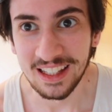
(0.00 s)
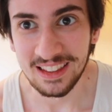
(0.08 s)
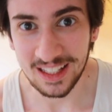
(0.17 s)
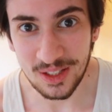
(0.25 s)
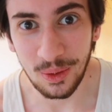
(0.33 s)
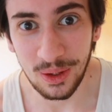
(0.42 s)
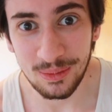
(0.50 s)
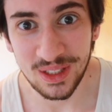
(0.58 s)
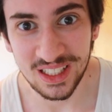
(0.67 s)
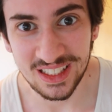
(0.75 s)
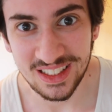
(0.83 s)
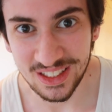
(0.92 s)
that's what I'm
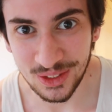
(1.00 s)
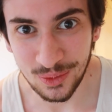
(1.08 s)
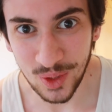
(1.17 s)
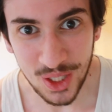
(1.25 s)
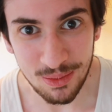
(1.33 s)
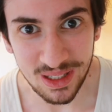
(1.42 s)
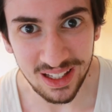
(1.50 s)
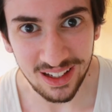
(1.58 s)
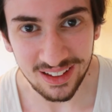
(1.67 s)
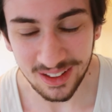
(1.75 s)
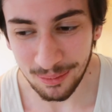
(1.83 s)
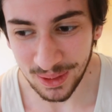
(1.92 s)
gonna do. Wish me
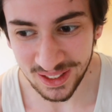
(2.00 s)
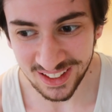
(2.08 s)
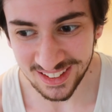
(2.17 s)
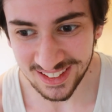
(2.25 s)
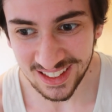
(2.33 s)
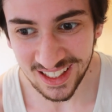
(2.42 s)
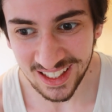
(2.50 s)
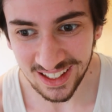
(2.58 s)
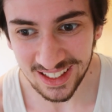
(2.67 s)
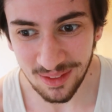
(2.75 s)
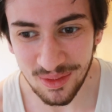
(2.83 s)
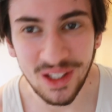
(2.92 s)
luck because
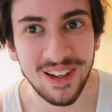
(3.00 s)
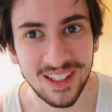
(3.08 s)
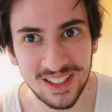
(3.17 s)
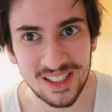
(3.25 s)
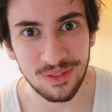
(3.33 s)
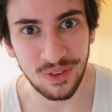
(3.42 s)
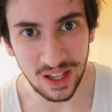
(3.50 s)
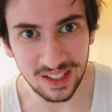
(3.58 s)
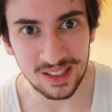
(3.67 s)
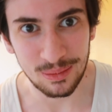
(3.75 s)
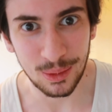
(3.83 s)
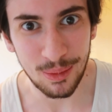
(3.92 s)
I am the least
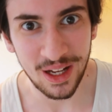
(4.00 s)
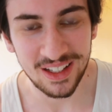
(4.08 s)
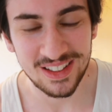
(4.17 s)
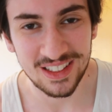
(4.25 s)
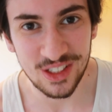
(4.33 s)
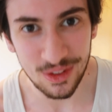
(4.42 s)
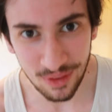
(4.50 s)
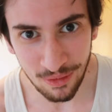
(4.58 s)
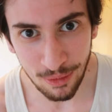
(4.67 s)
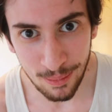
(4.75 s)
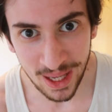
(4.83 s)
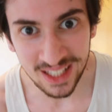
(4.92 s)
flexible person you've
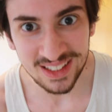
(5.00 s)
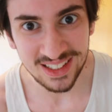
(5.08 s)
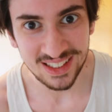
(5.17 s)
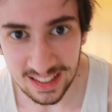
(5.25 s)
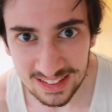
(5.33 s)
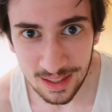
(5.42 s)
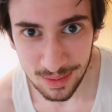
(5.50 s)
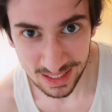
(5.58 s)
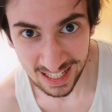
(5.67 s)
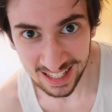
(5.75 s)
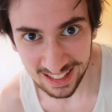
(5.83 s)
ever met. Exhibit